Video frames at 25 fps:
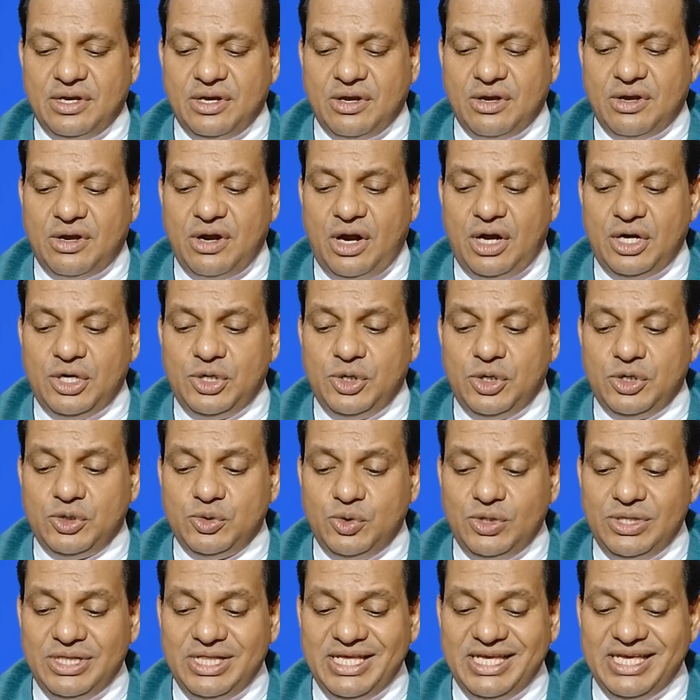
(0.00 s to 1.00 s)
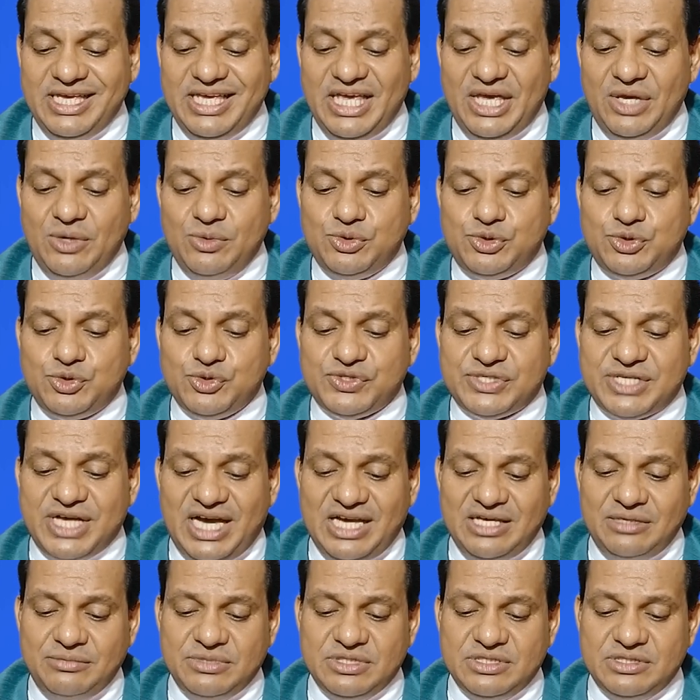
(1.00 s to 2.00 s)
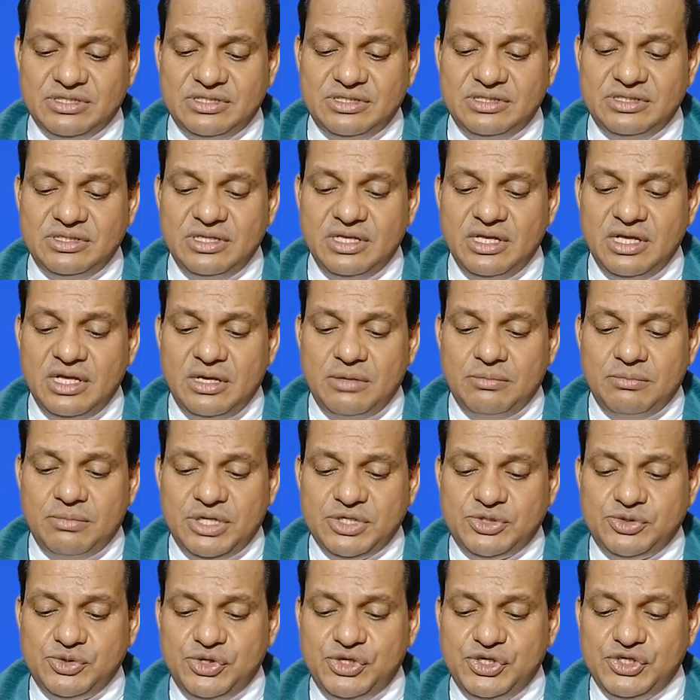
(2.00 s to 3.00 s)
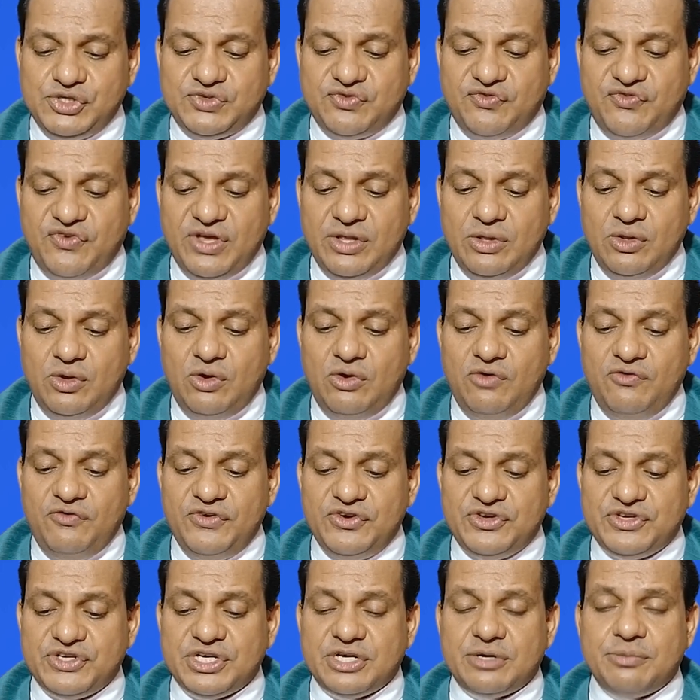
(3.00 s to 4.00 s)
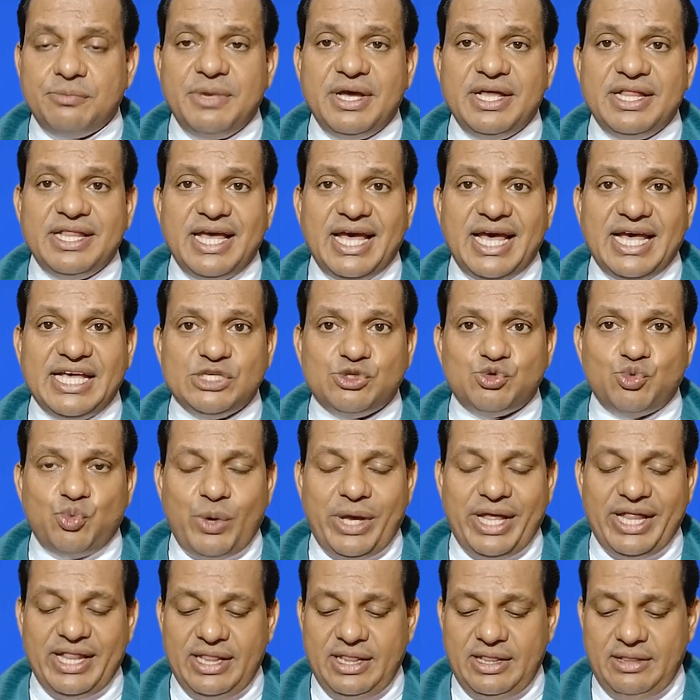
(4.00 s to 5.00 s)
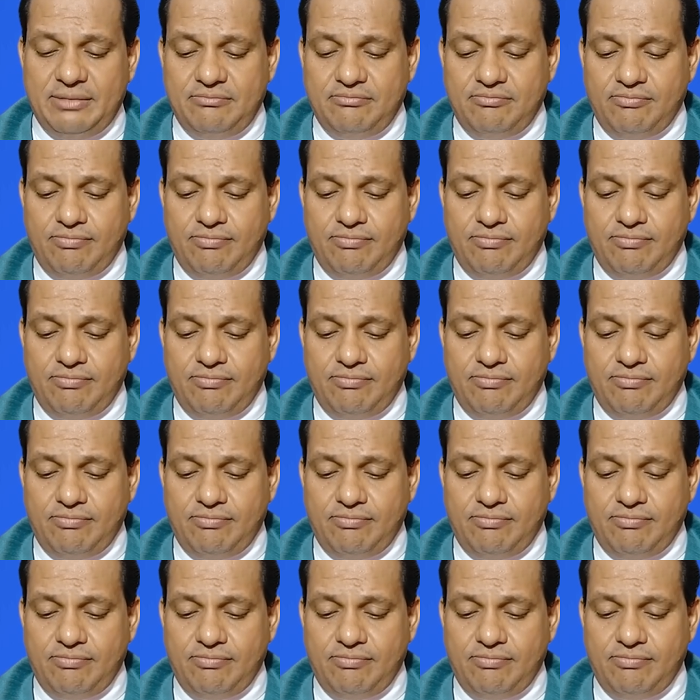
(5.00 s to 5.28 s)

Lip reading: God not only gave to Simon, but to his fellow fishermen as well.